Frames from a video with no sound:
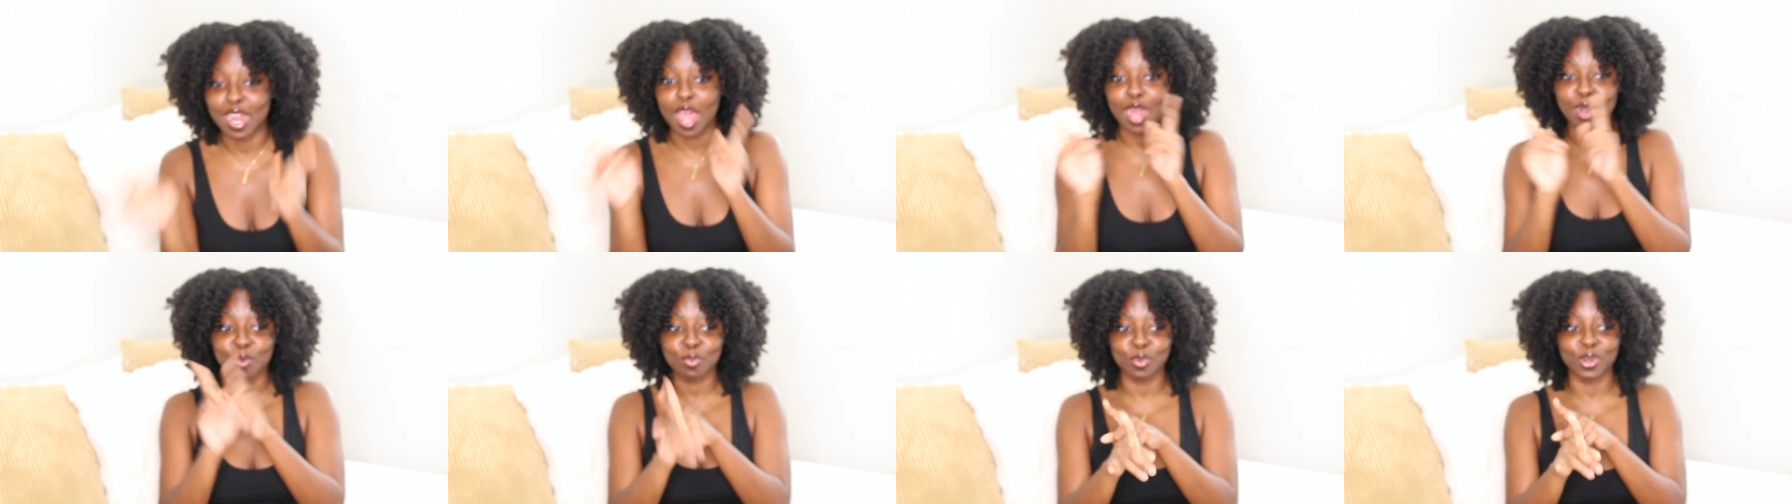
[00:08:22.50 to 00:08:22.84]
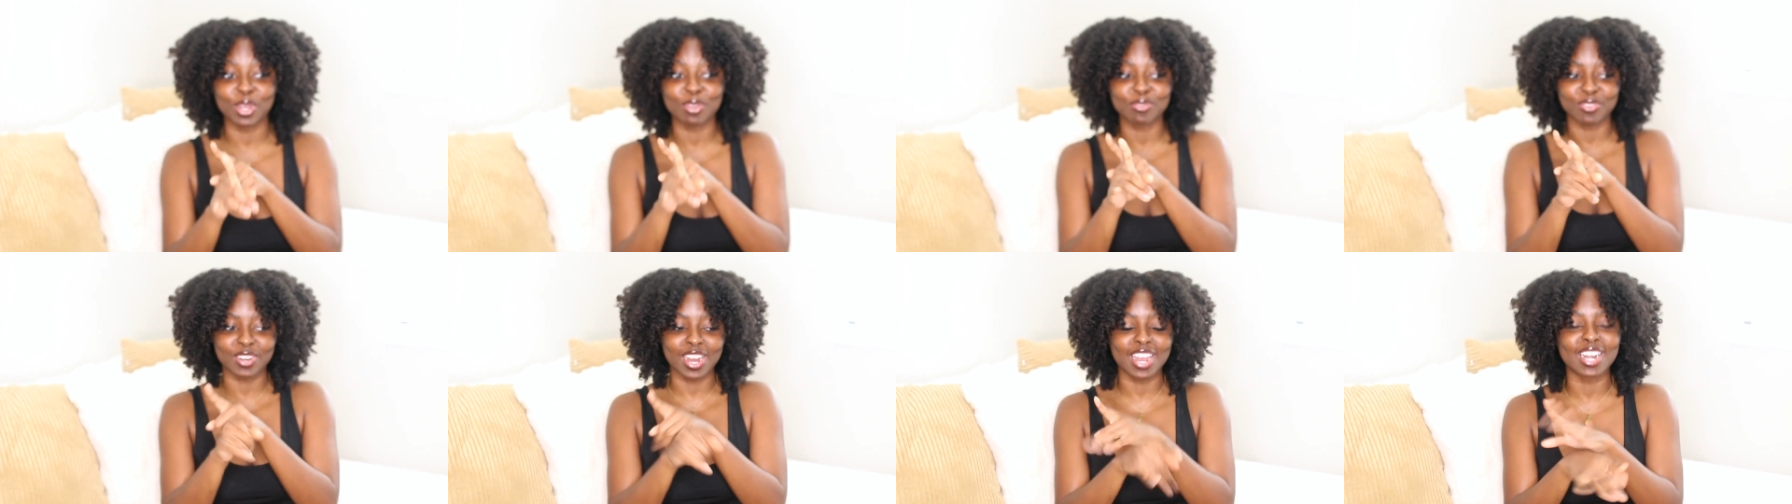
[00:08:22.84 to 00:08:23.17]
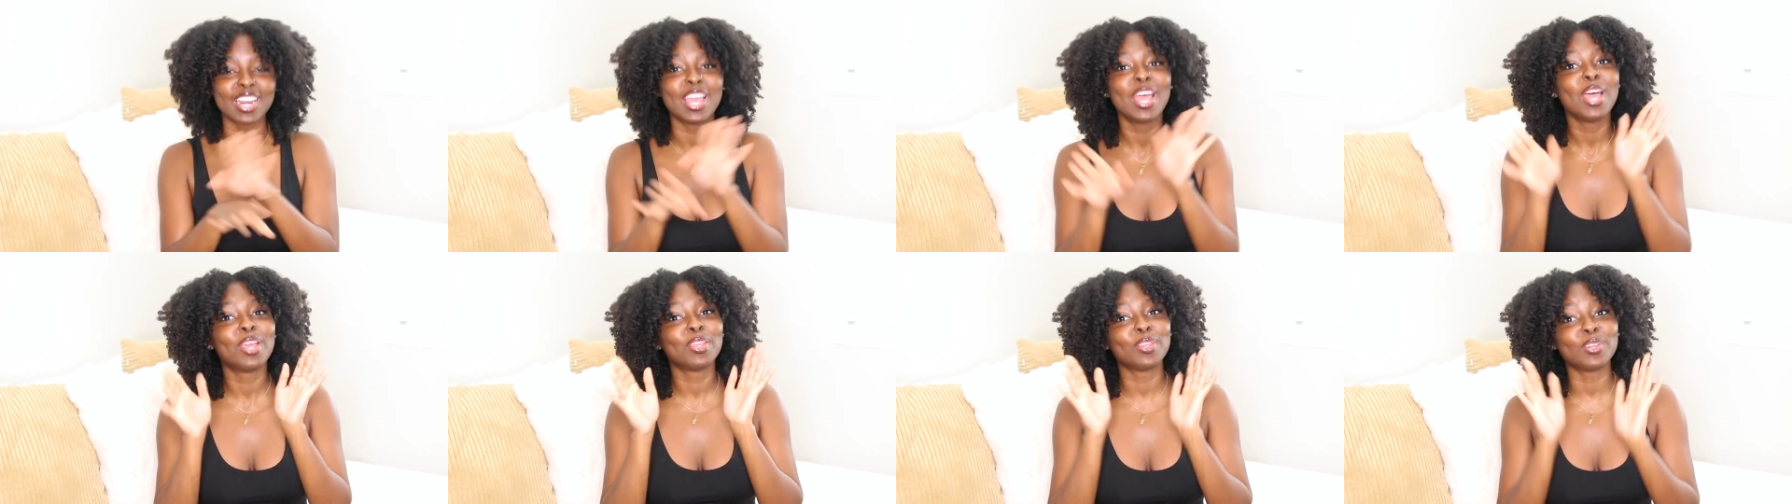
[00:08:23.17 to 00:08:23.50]
Not a
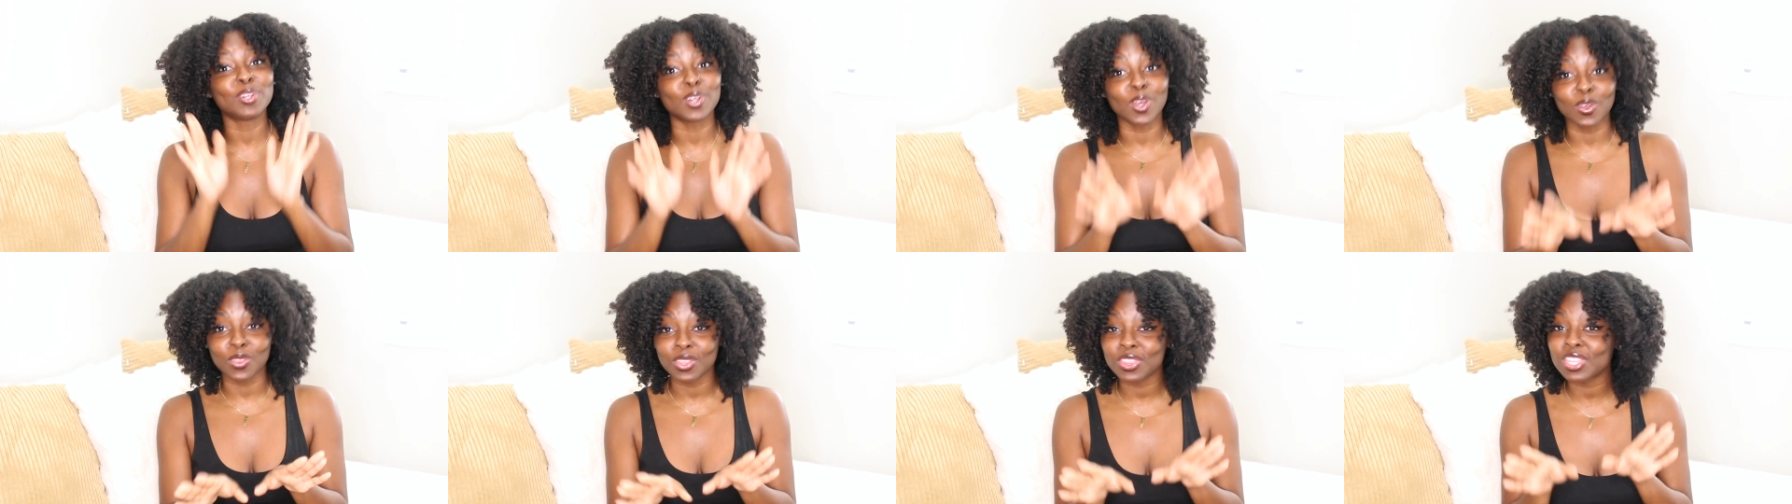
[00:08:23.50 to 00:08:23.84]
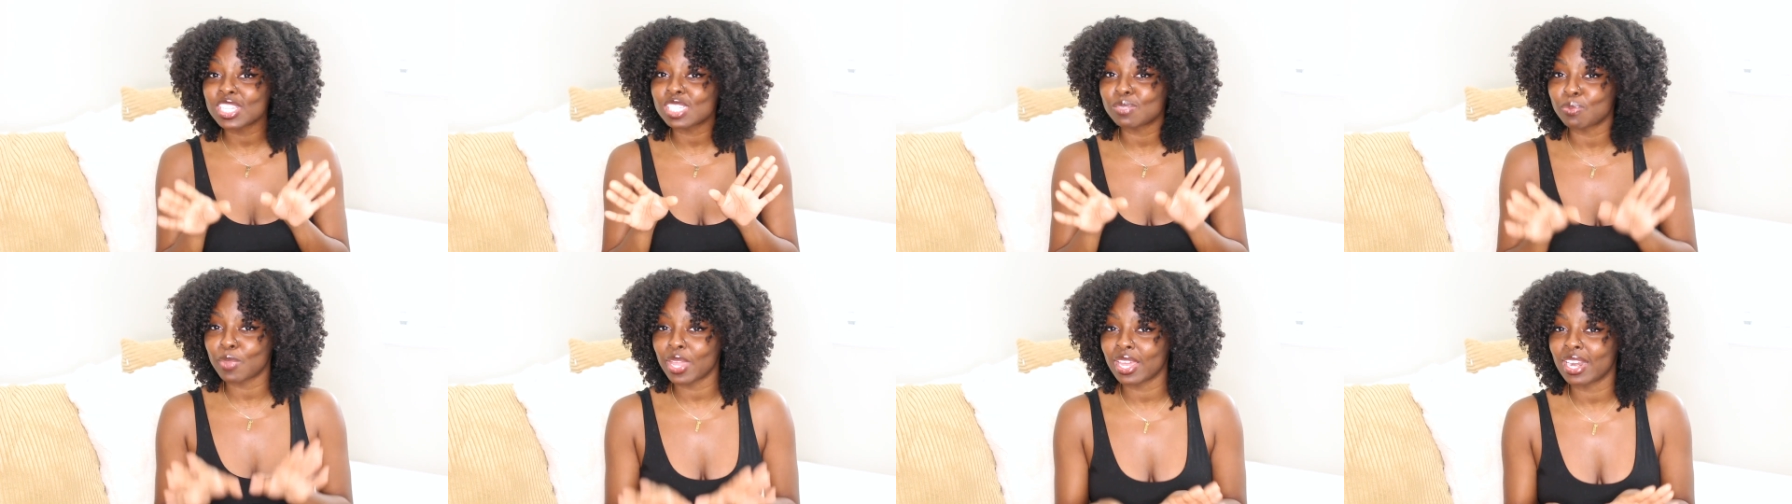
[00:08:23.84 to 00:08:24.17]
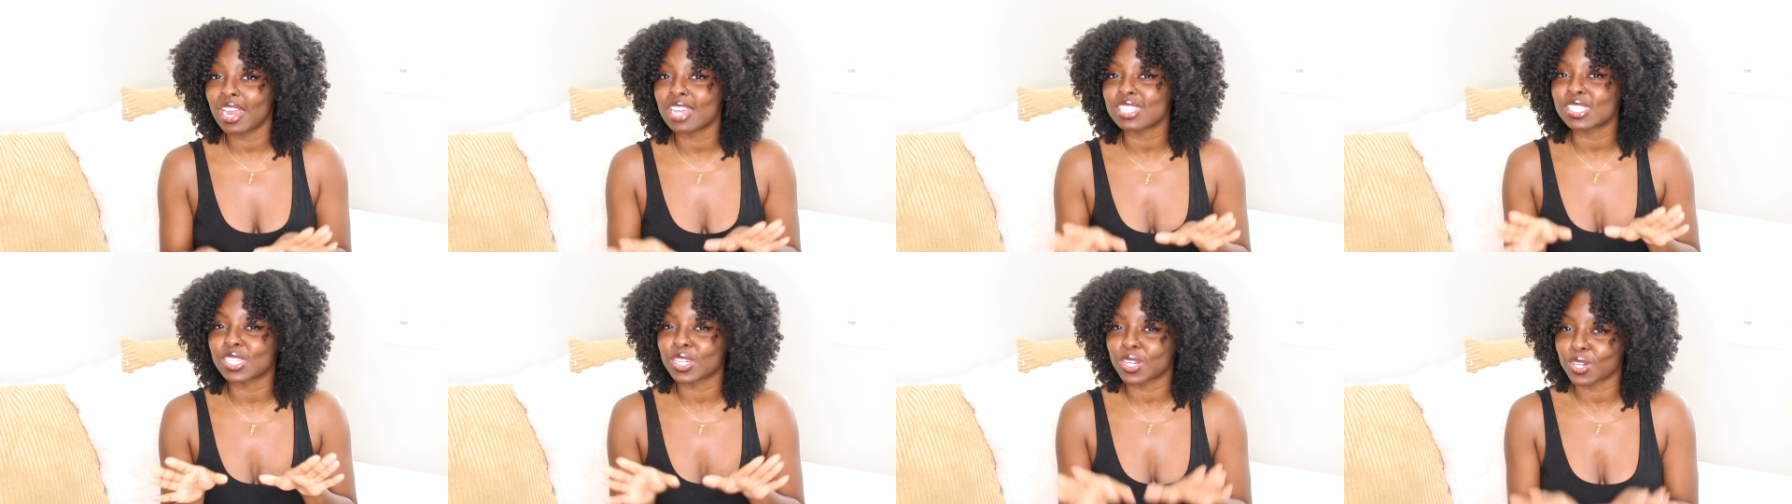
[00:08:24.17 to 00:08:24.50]
boyfriend. You know that this man
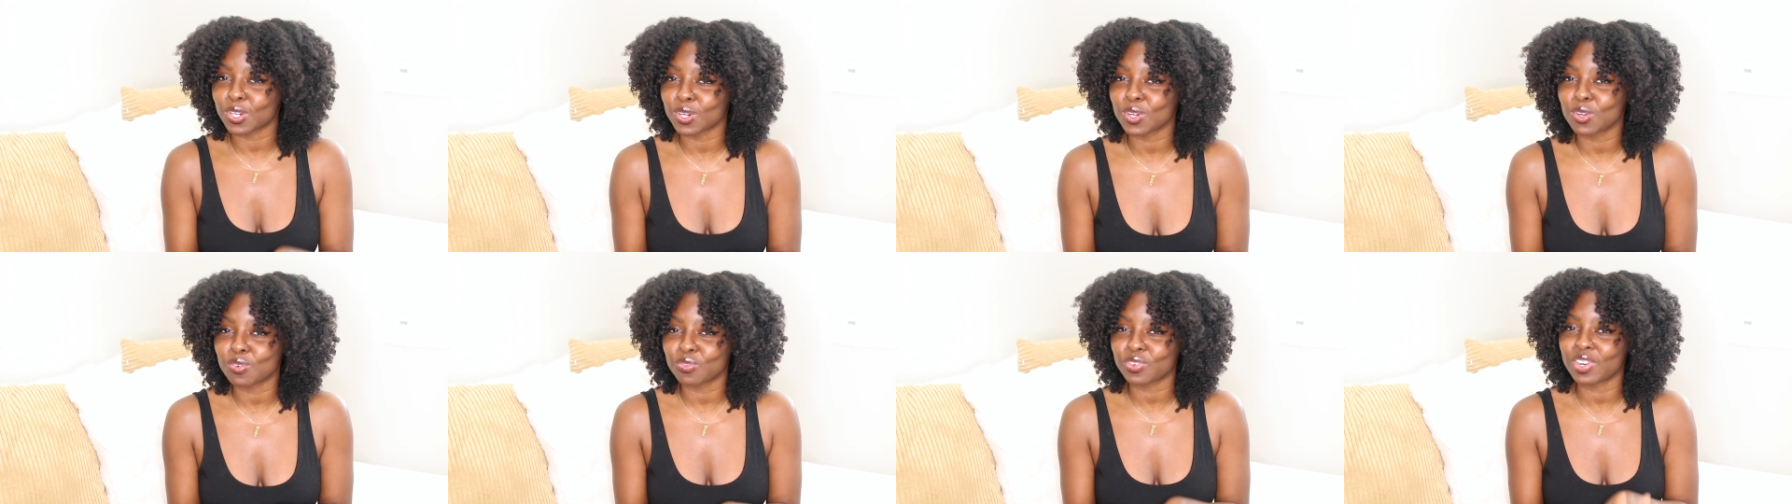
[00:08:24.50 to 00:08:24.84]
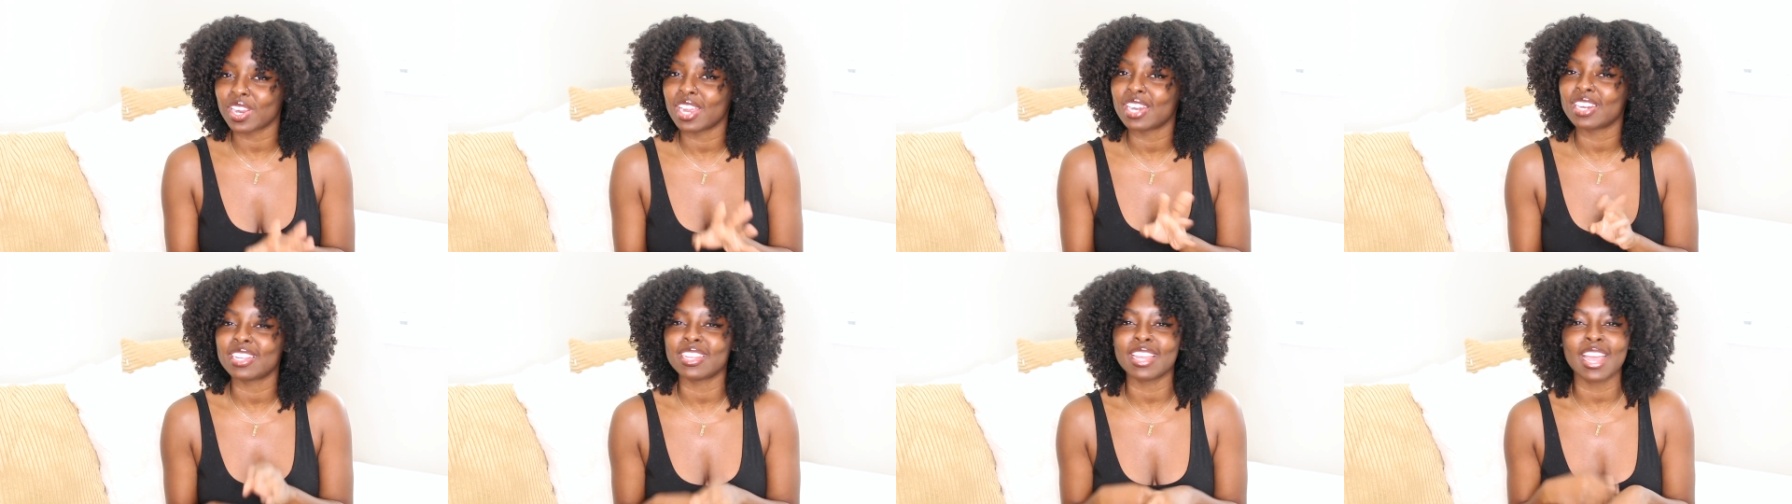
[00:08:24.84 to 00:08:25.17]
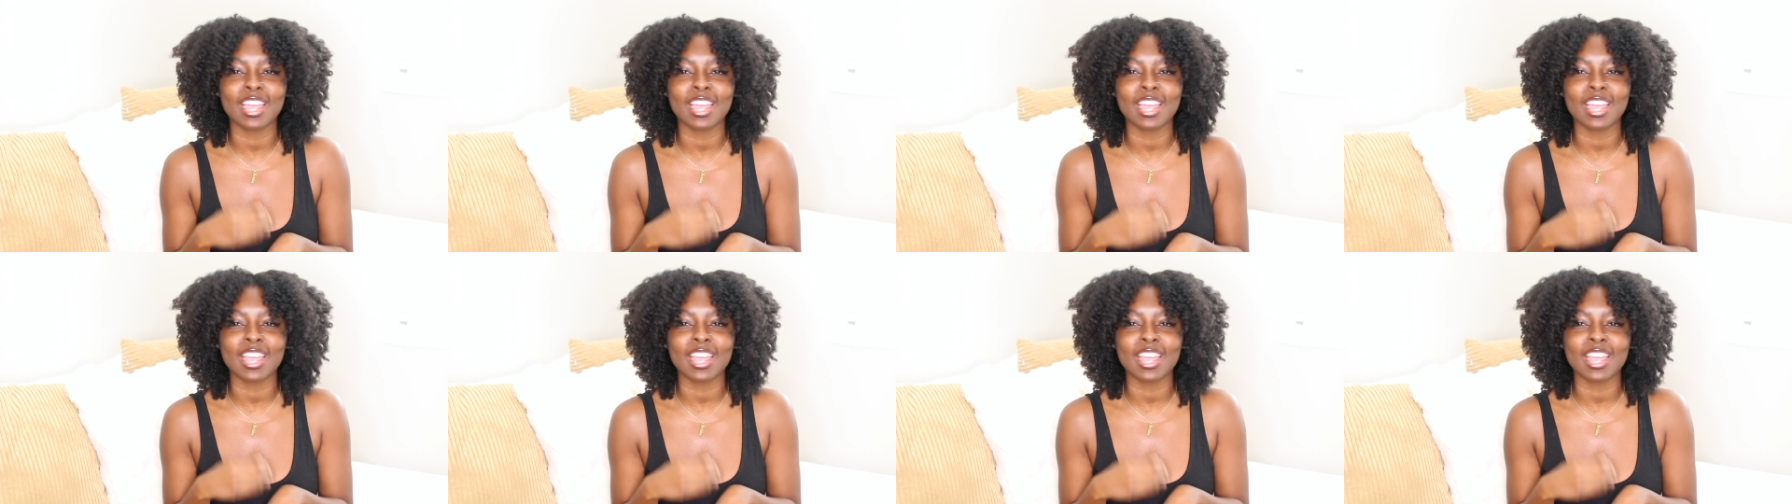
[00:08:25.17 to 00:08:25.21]
has a girlfriend,